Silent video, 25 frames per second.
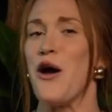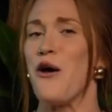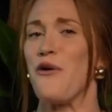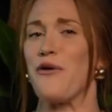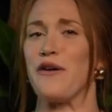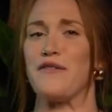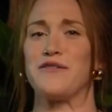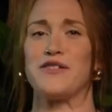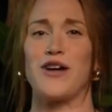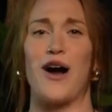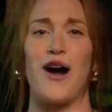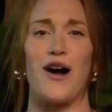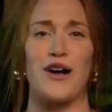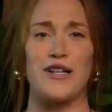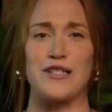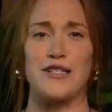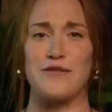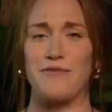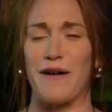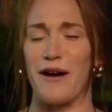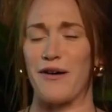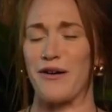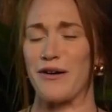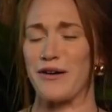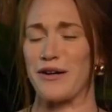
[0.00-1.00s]
We've talked
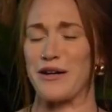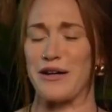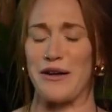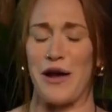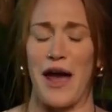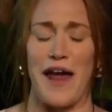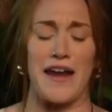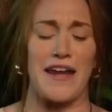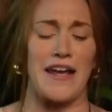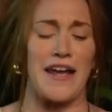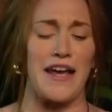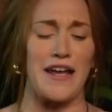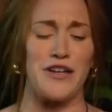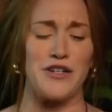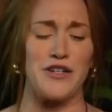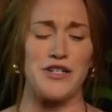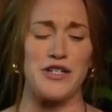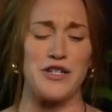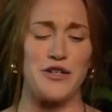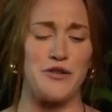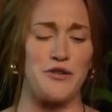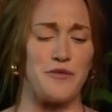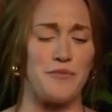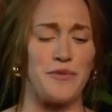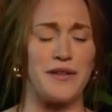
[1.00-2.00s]
about getting
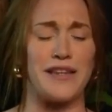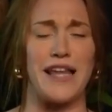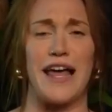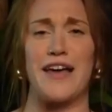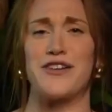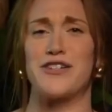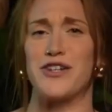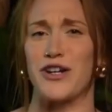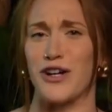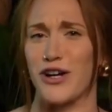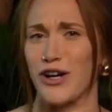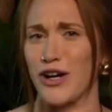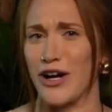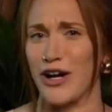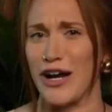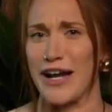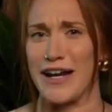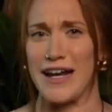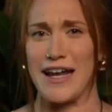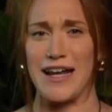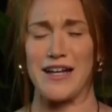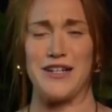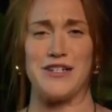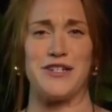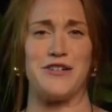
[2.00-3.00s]
into pleasure and
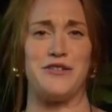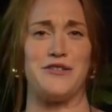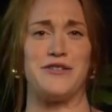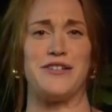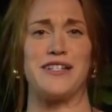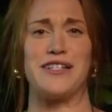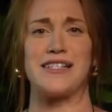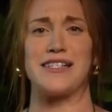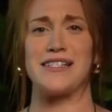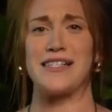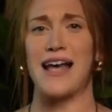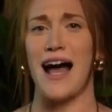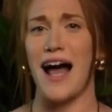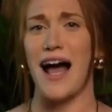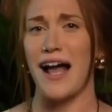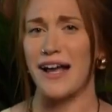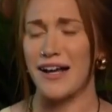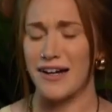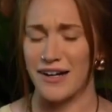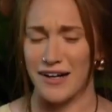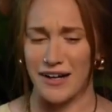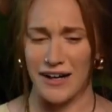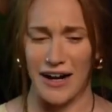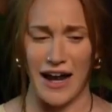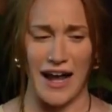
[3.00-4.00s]
into
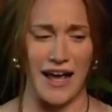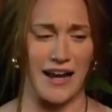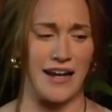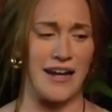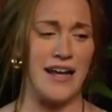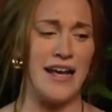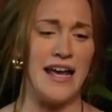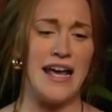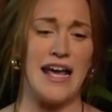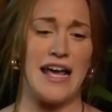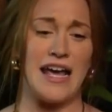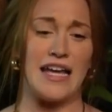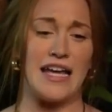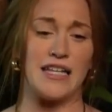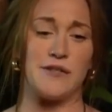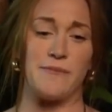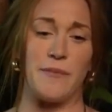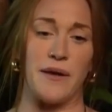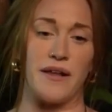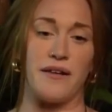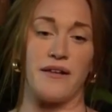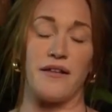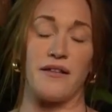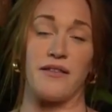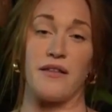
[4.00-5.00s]
desire, and it's
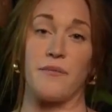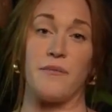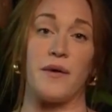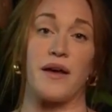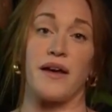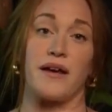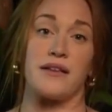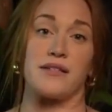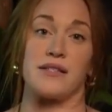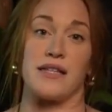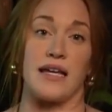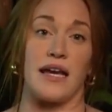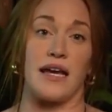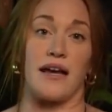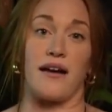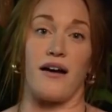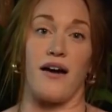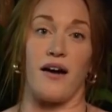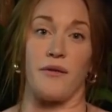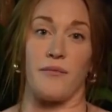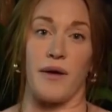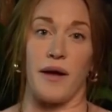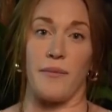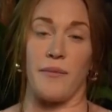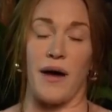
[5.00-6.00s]
been the biggest thing
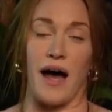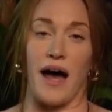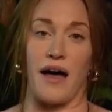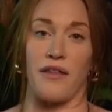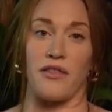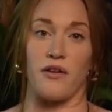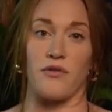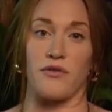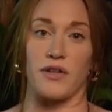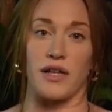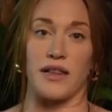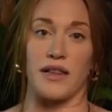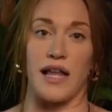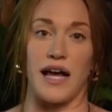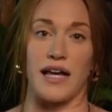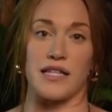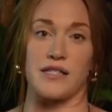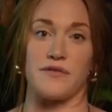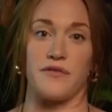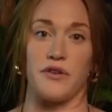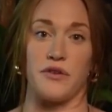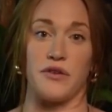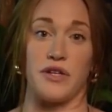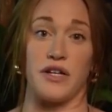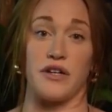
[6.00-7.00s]
on my path over the last
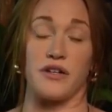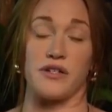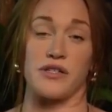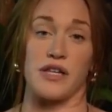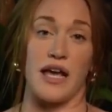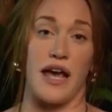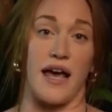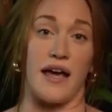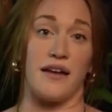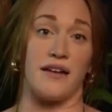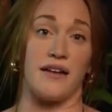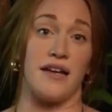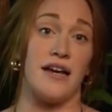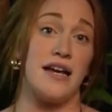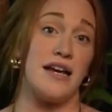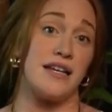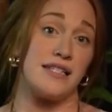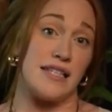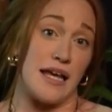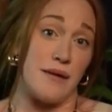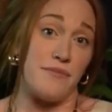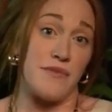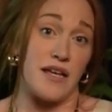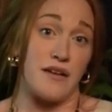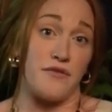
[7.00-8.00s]
few years, and
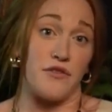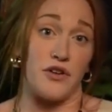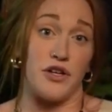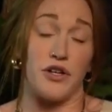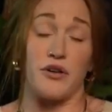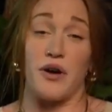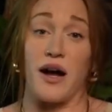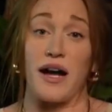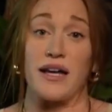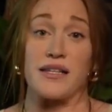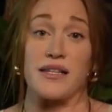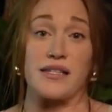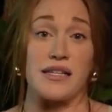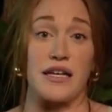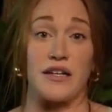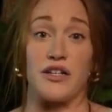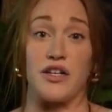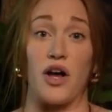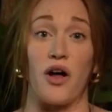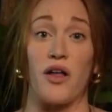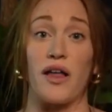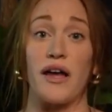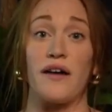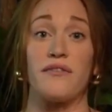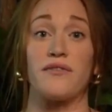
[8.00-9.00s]
same thing for you guys, and
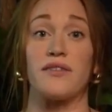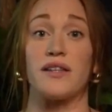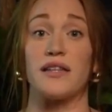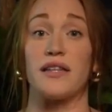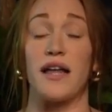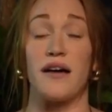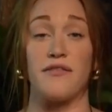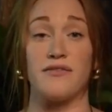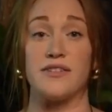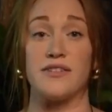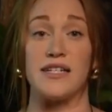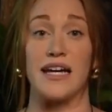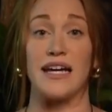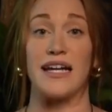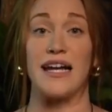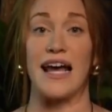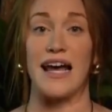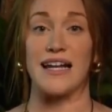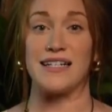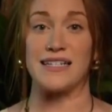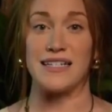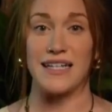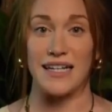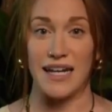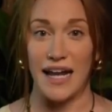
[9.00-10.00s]
y'all have loved it.
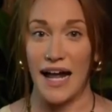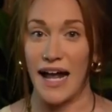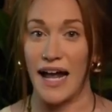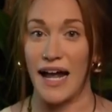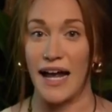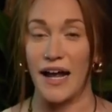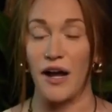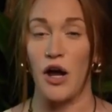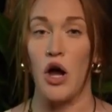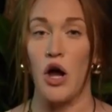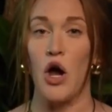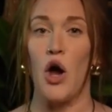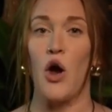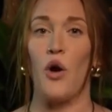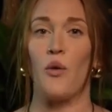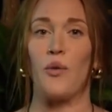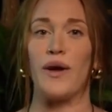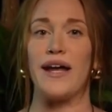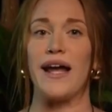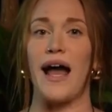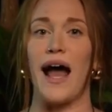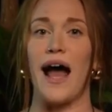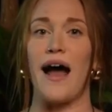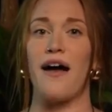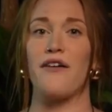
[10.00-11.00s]
And today
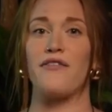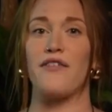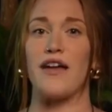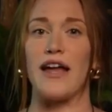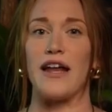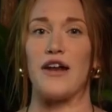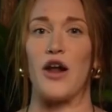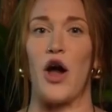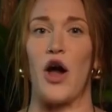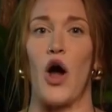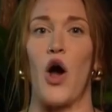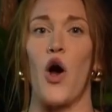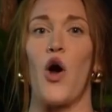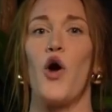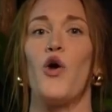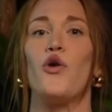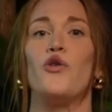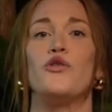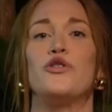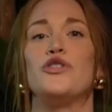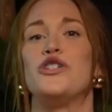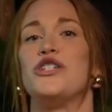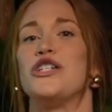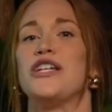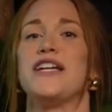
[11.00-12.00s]
we have an
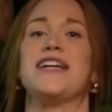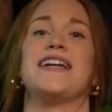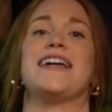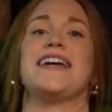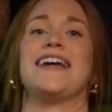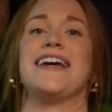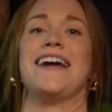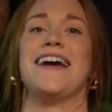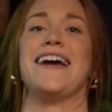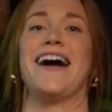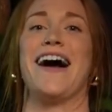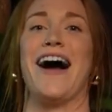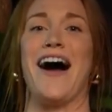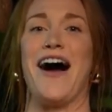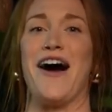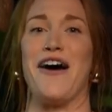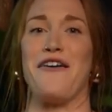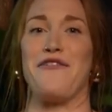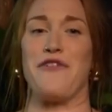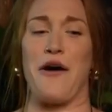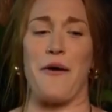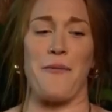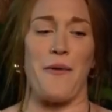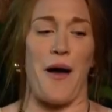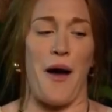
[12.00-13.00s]
OG
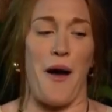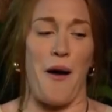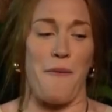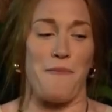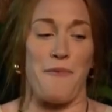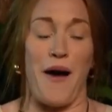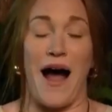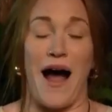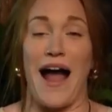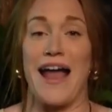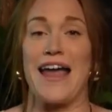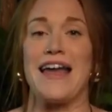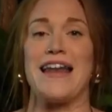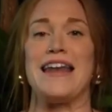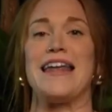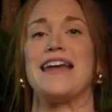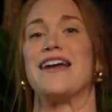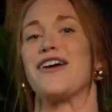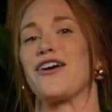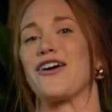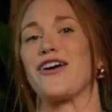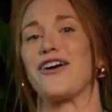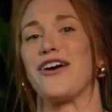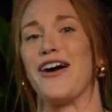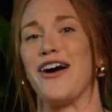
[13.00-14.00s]
of a
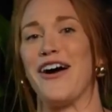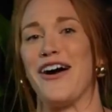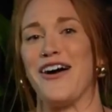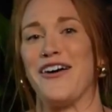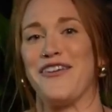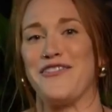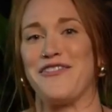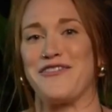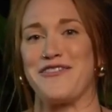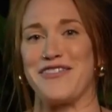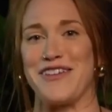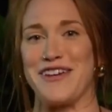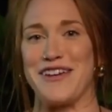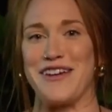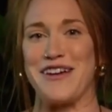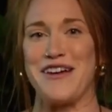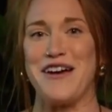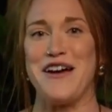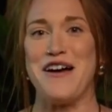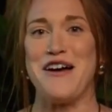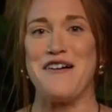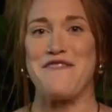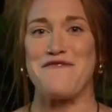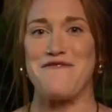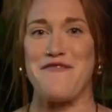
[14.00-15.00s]
pioneer of the
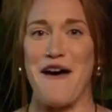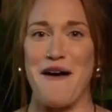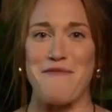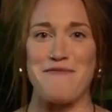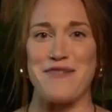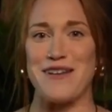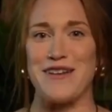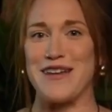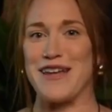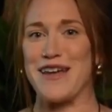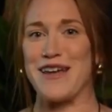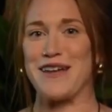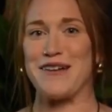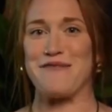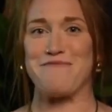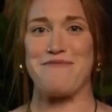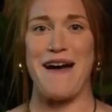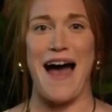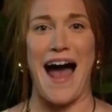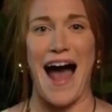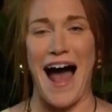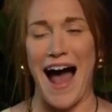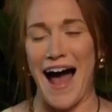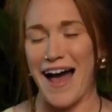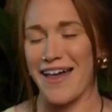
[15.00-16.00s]
feminine
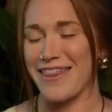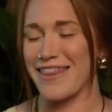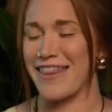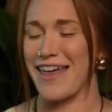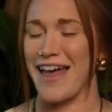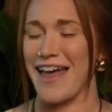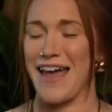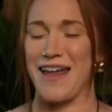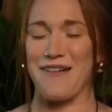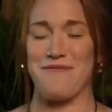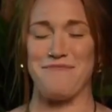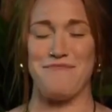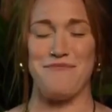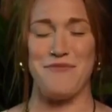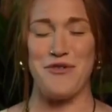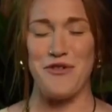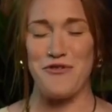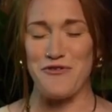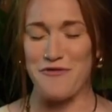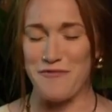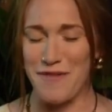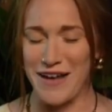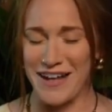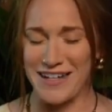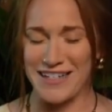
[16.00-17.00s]
path and
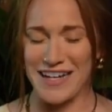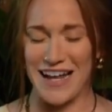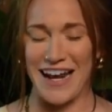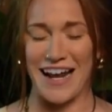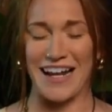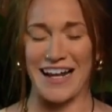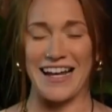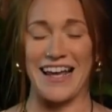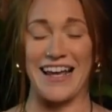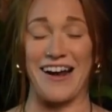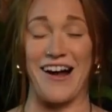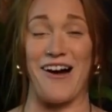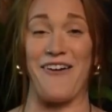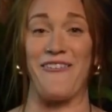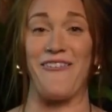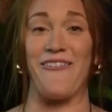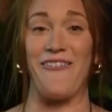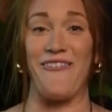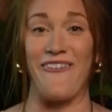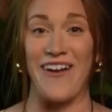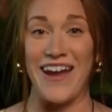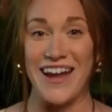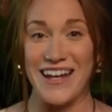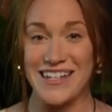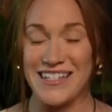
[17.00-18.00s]
movement, and I cannot
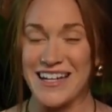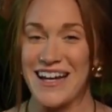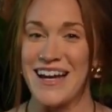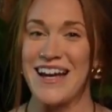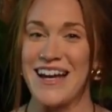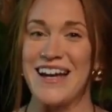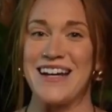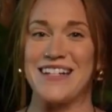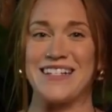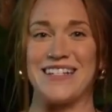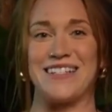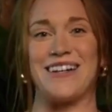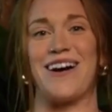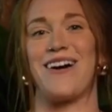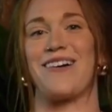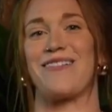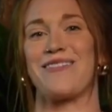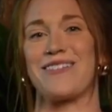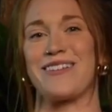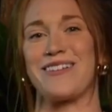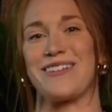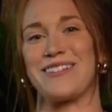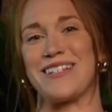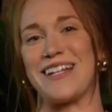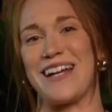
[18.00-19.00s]
wait to talk
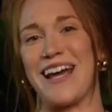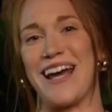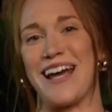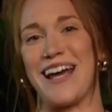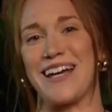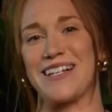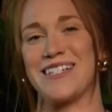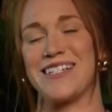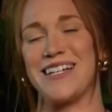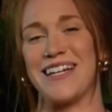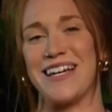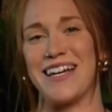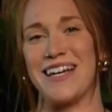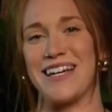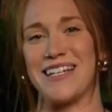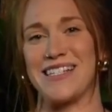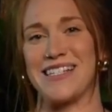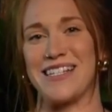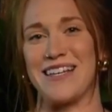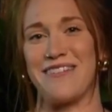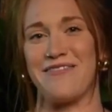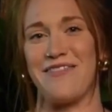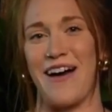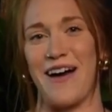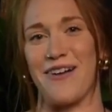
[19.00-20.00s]
with her today. She is
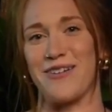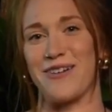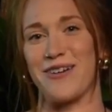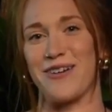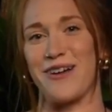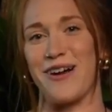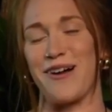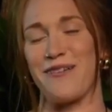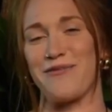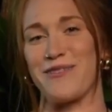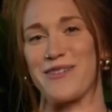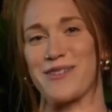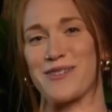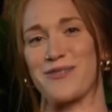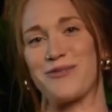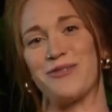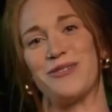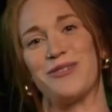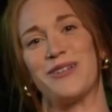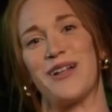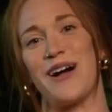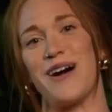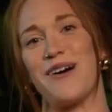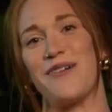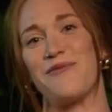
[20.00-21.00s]
the founder of the
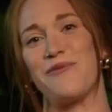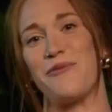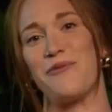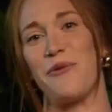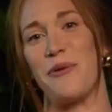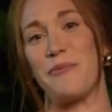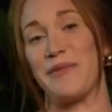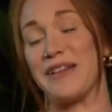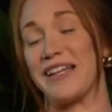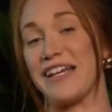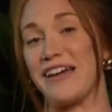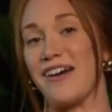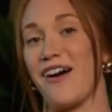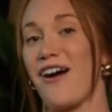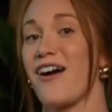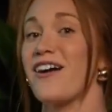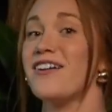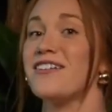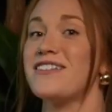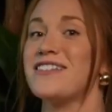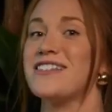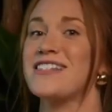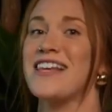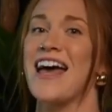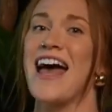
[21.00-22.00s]
School of Womanly
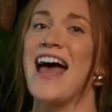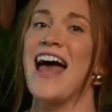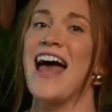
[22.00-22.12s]
Arts